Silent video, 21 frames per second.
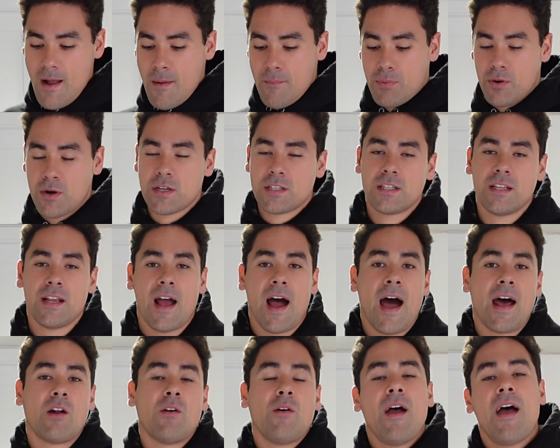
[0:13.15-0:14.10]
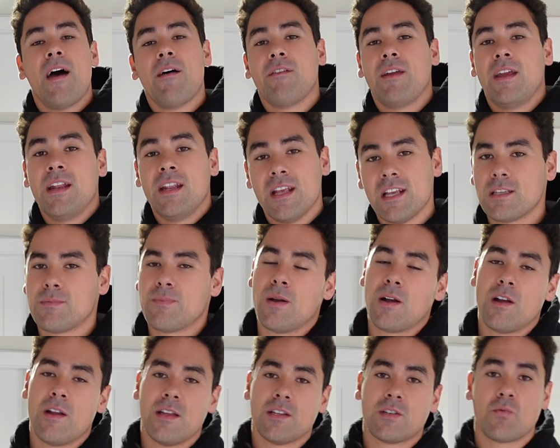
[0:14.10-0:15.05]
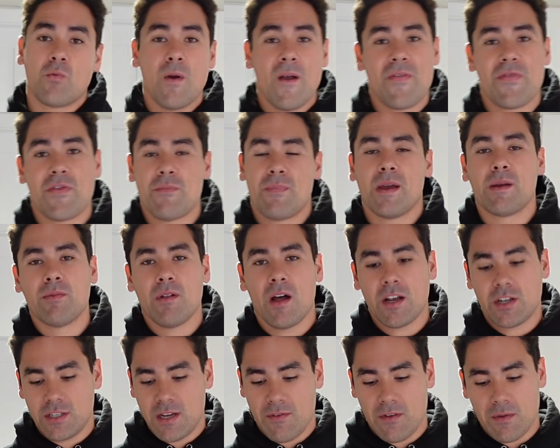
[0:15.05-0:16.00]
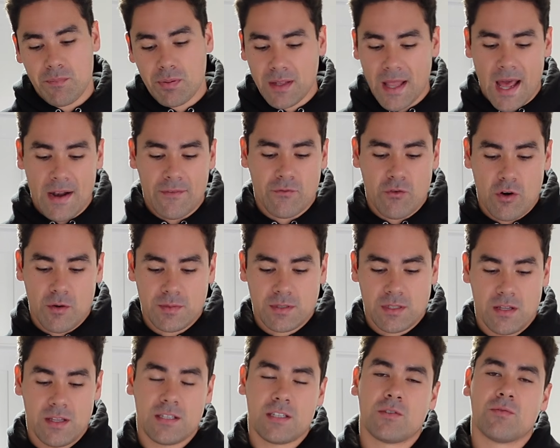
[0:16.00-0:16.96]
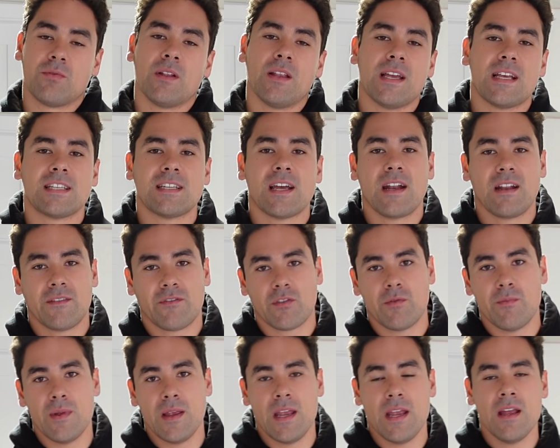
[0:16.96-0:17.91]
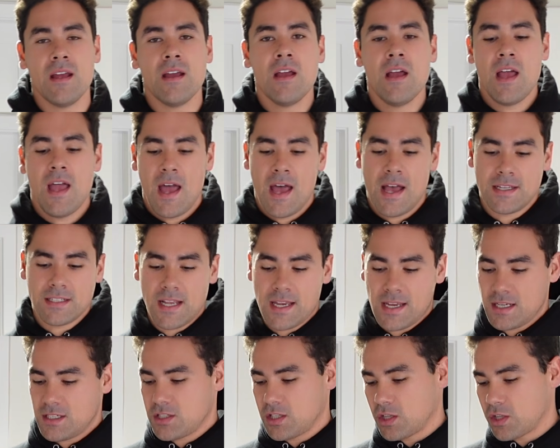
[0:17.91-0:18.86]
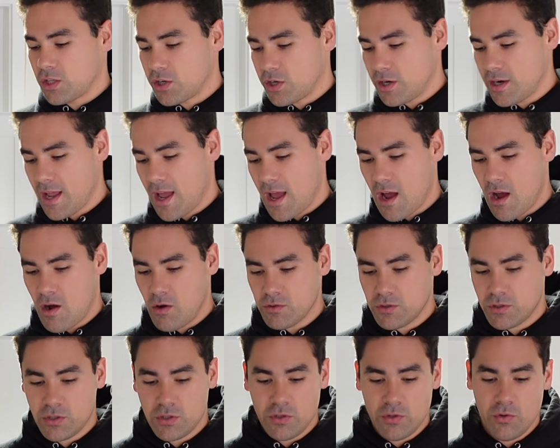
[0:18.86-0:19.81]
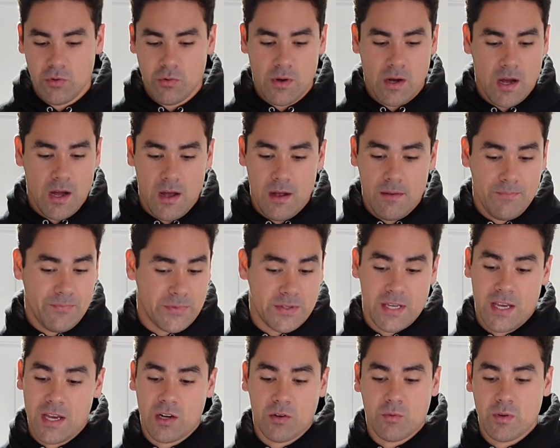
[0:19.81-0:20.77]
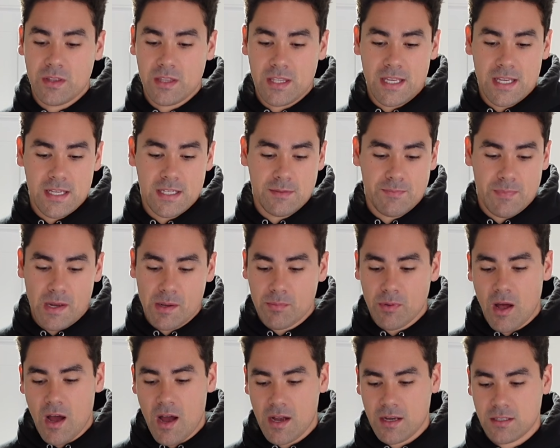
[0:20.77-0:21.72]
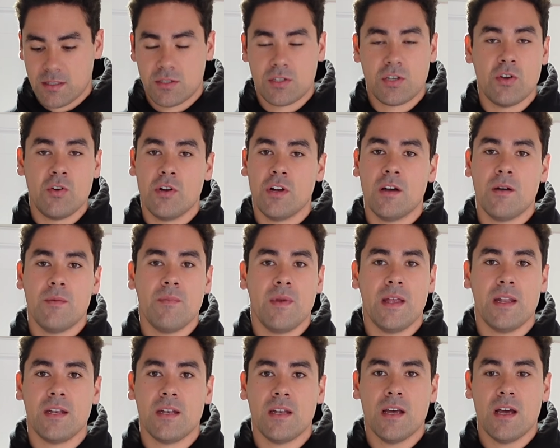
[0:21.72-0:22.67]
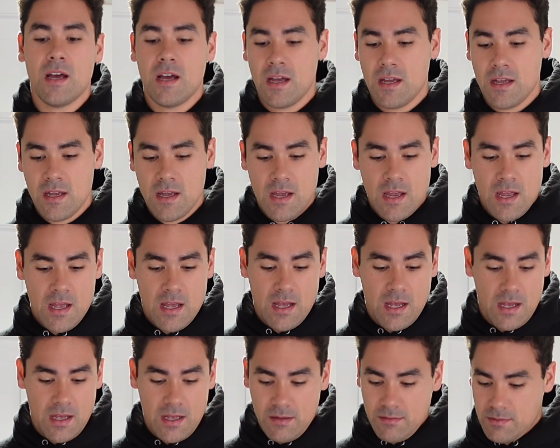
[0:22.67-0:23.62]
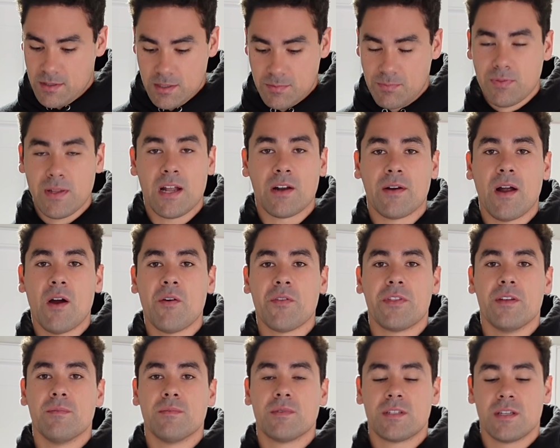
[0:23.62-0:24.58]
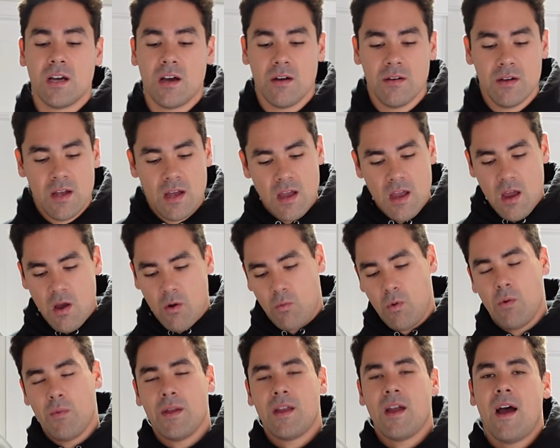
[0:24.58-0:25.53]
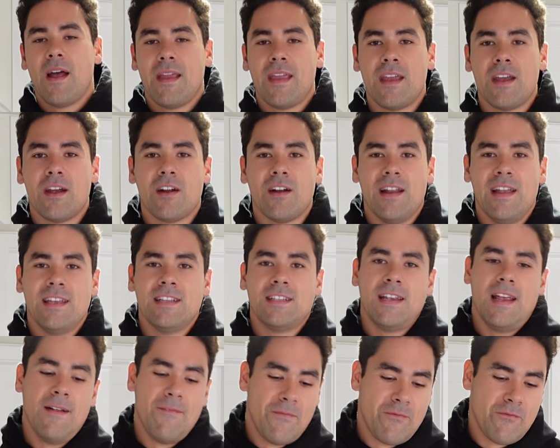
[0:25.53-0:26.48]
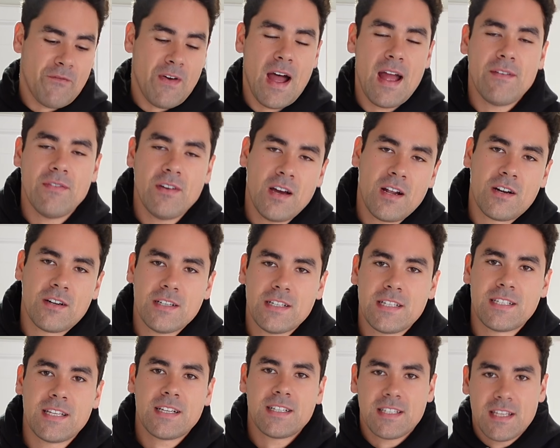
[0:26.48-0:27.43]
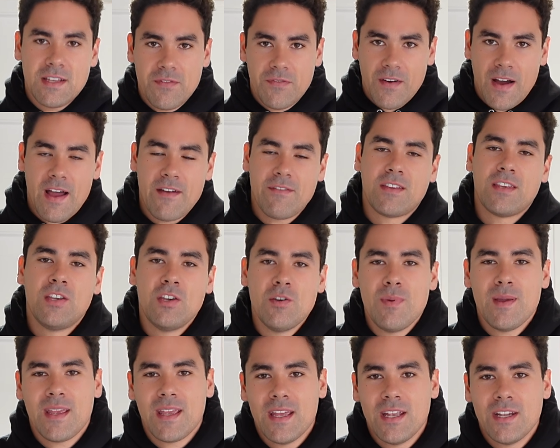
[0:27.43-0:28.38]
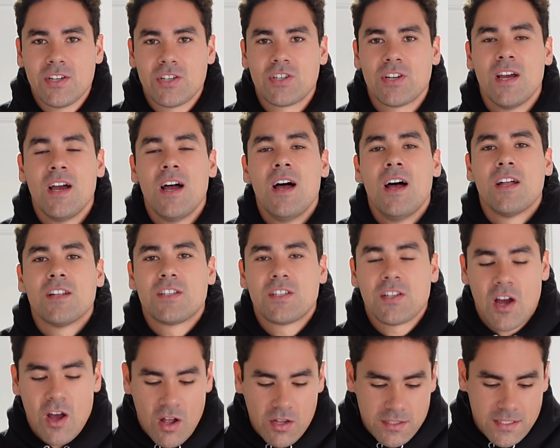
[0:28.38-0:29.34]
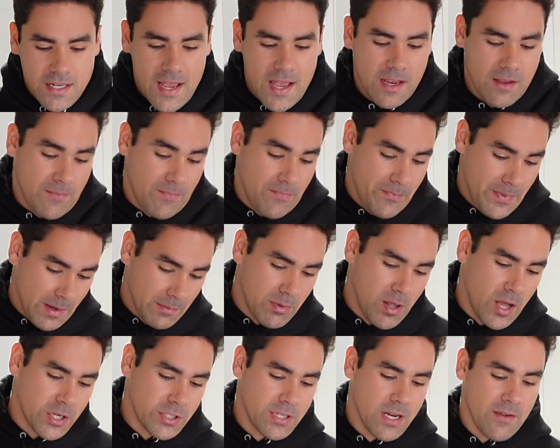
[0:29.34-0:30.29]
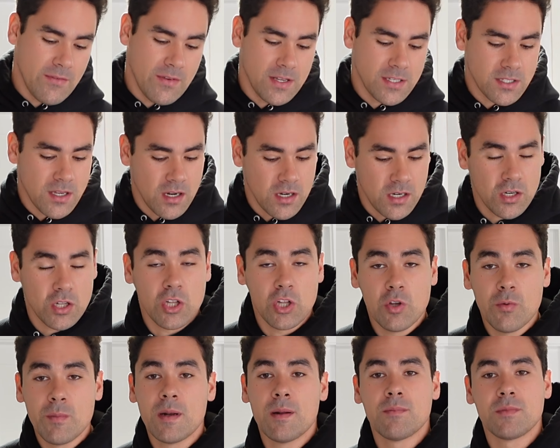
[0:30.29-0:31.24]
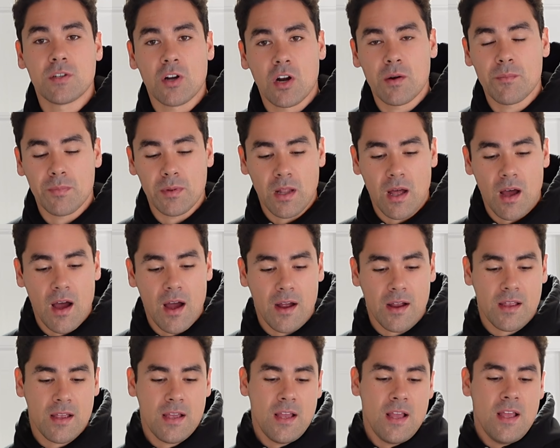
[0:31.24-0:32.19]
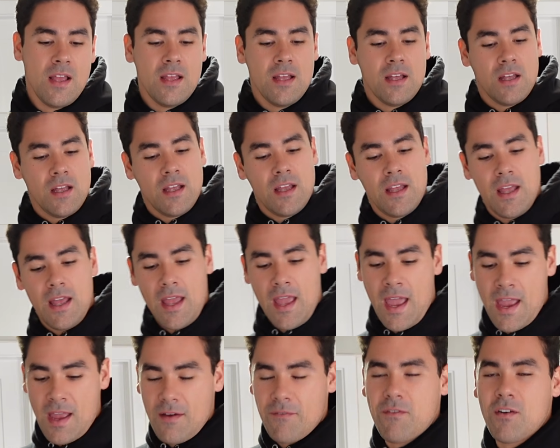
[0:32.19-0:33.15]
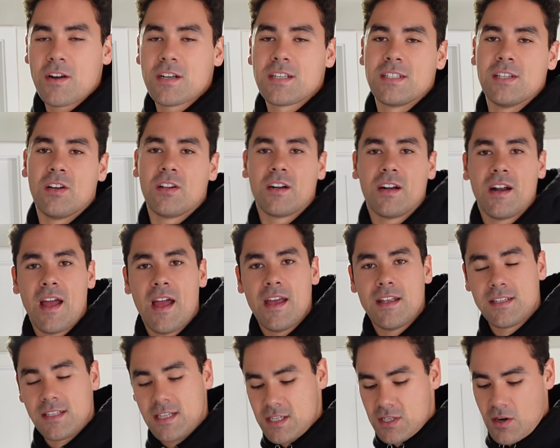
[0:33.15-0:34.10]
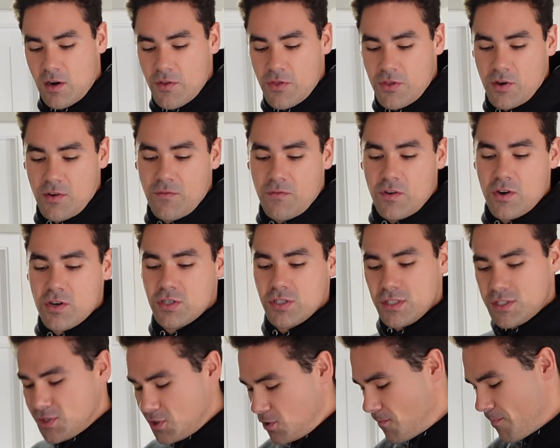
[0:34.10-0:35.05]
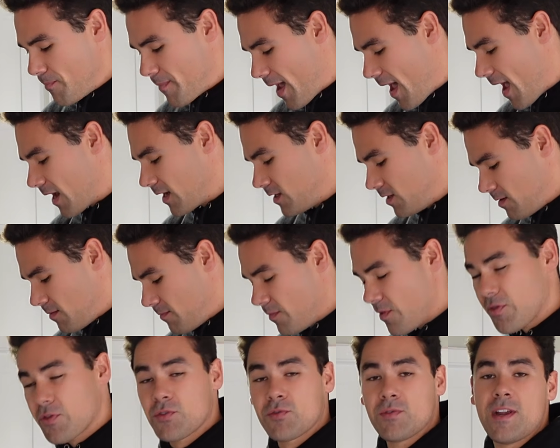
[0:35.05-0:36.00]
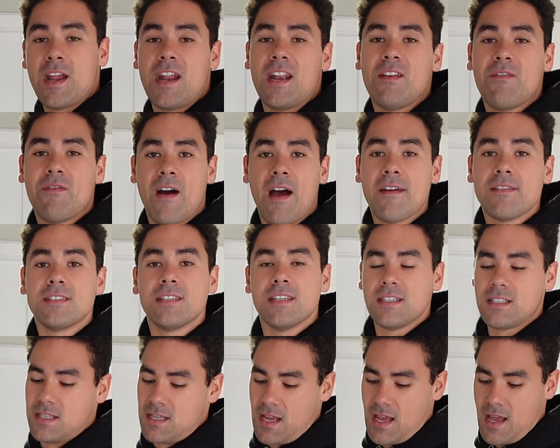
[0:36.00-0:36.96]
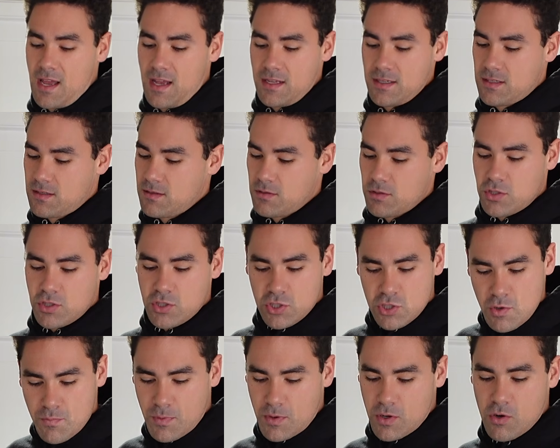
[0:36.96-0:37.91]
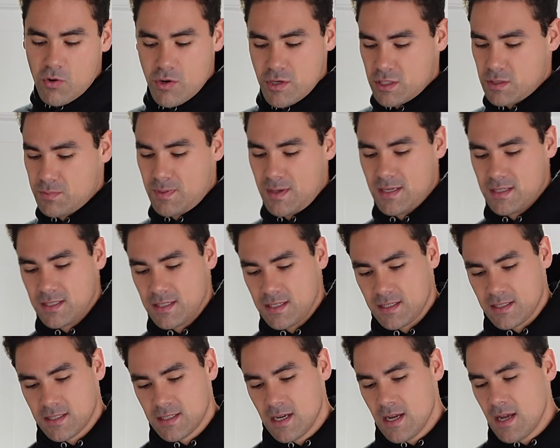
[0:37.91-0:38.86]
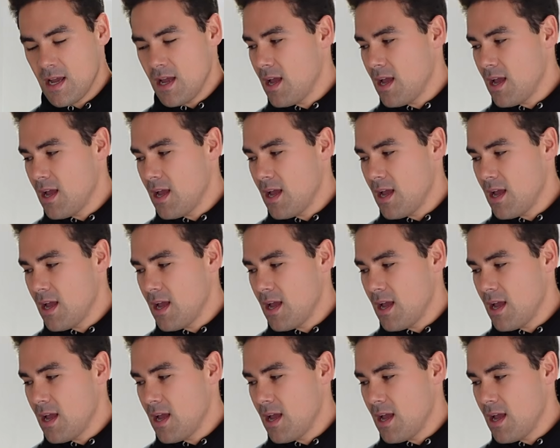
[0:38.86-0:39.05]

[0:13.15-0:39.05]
Personally, I don't have any experience with the big block Chevy platform, so this is really exciting for me as I get to learn how to tinker with these big blocks, tune them, and just play around with them. So what we got here is a 565 cubic inch tall deck, big block Chevy. It's got an aluminum dart block, AFR cylinder heads. These are their version 2 Magnum 385cc heads. Super gorgeous pieces.